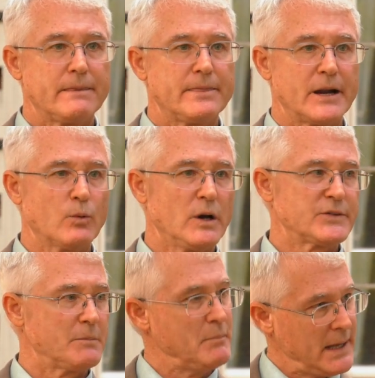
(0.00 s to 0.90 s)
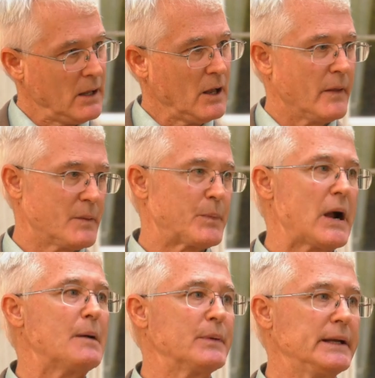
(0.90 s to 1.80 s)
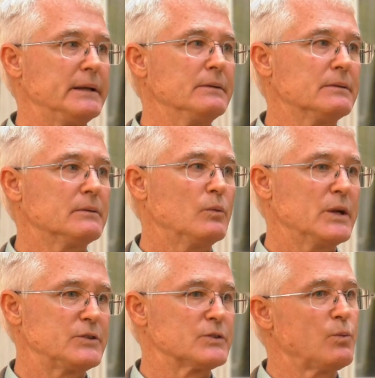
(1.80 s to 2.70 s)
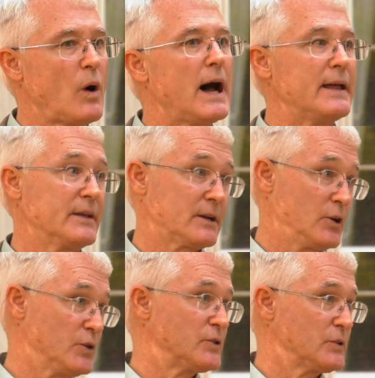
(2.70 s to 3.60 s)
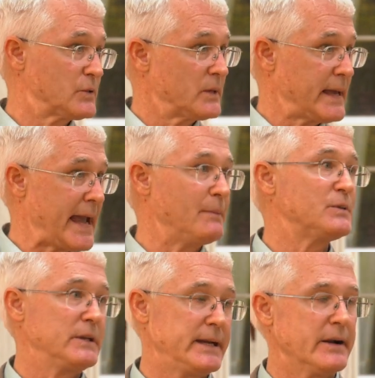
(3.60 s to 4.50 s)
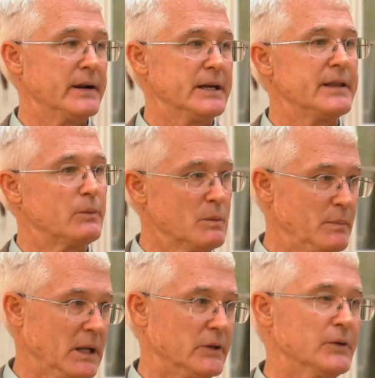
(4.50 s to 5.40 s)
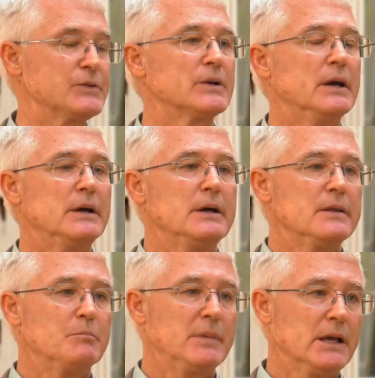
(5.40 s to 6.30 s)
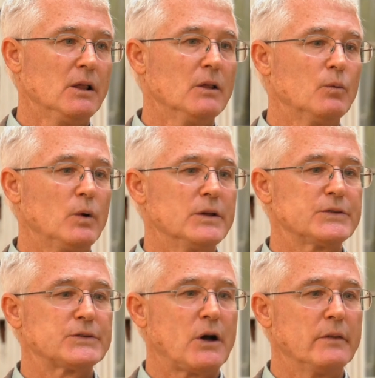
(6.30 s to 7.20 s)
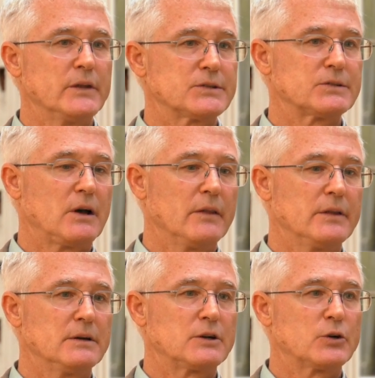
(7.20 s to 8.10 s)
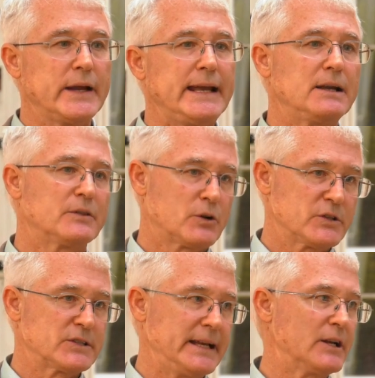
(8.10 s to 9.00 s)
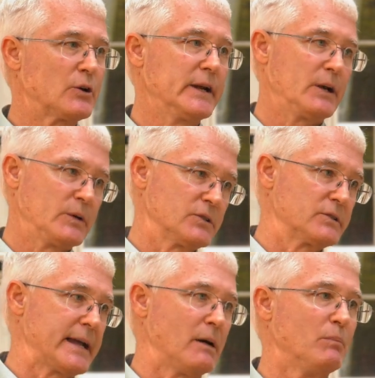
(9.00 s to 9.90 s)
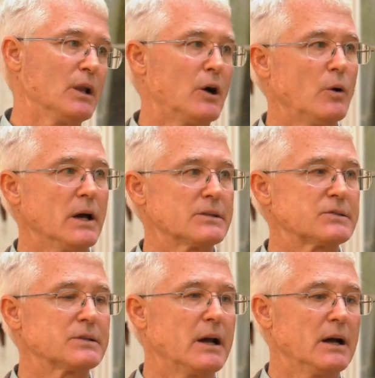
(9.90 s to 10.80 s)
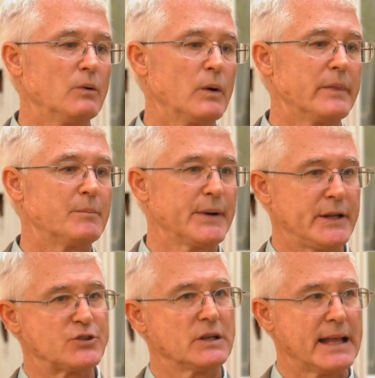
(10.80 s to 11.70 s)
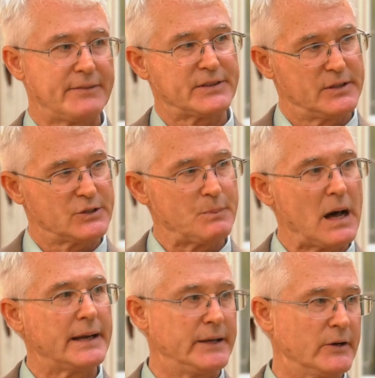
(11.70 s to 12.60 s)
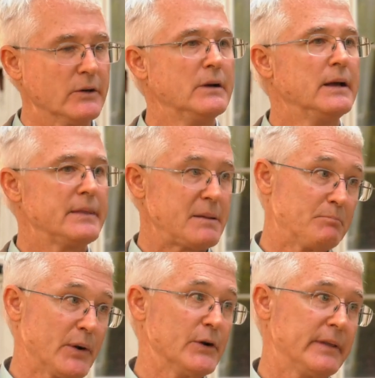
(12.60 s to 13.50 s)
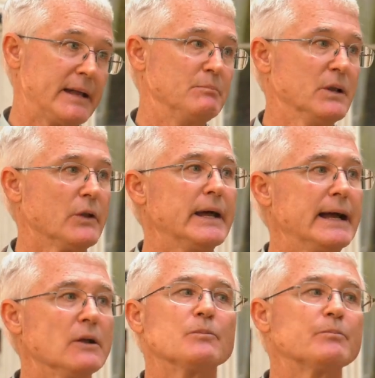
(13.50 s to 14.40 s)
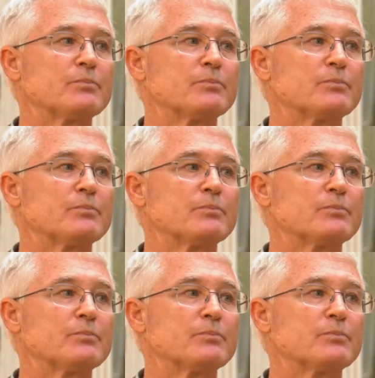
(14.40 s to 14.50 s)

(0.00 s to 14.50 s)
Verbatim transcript: there was a mill on the property, which is why the Cooches came to the area. They were millers. The mill was on the, on the creek, the Christina Creek, which is down below us. Uh, when the British left the spot here, they burned that mill down.